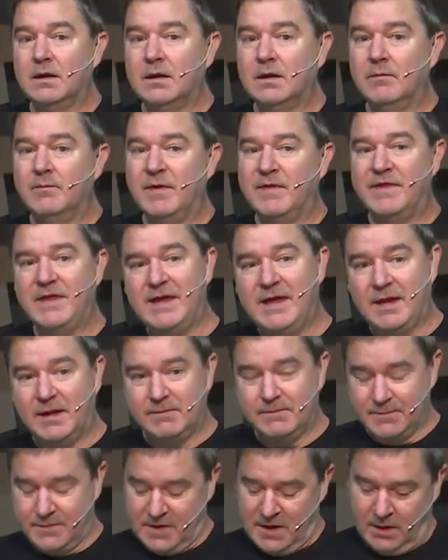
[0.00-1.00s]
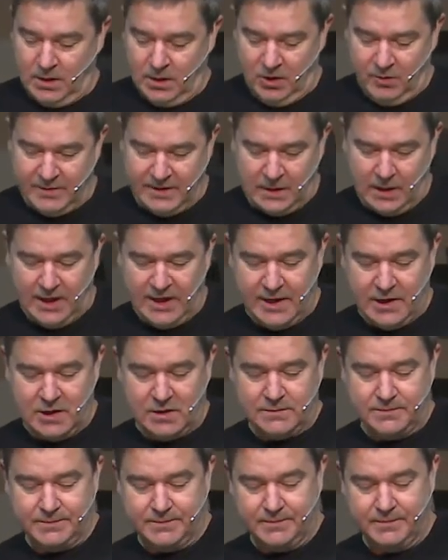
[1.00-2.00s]
but then, a little bit
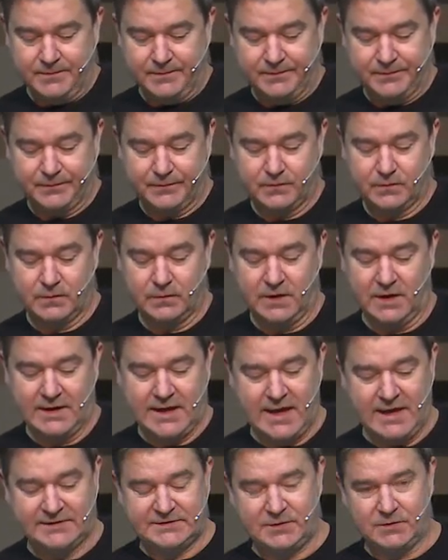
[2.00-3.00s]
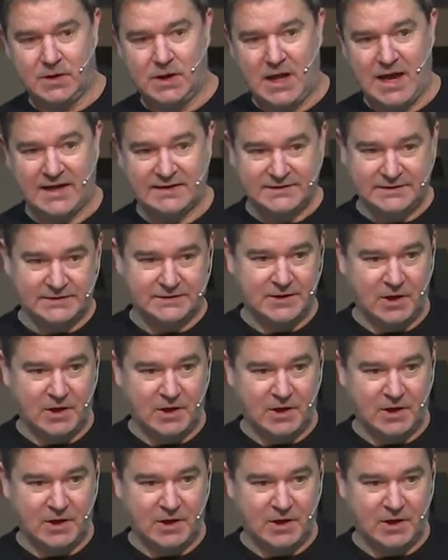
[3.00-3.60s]
later, they canceled classes.